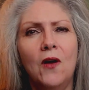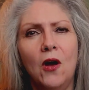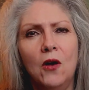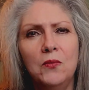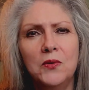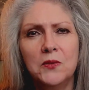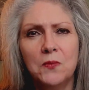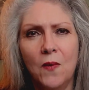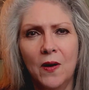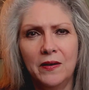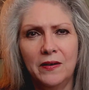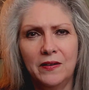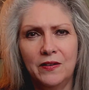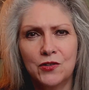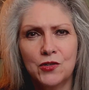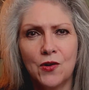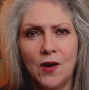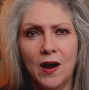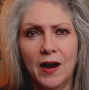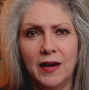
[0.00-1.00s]
always wanted to
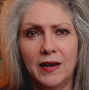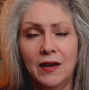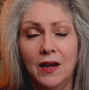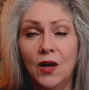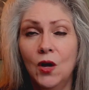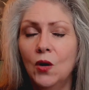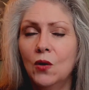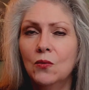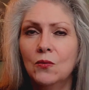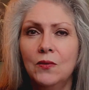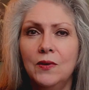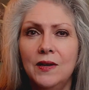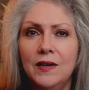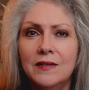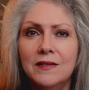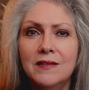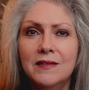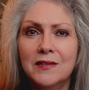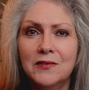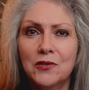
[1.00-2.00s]
try.
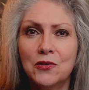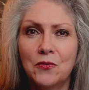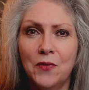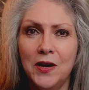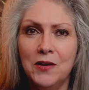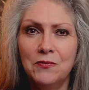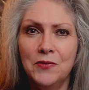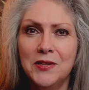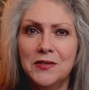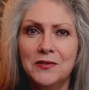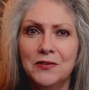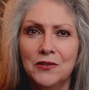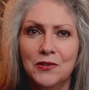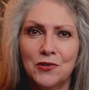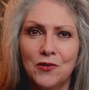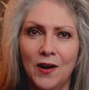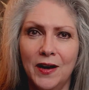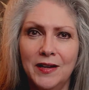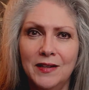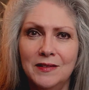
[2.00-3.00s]
Isn't this a great reason to
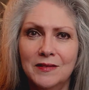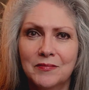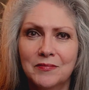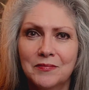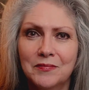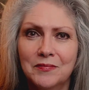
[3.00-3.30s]
try it?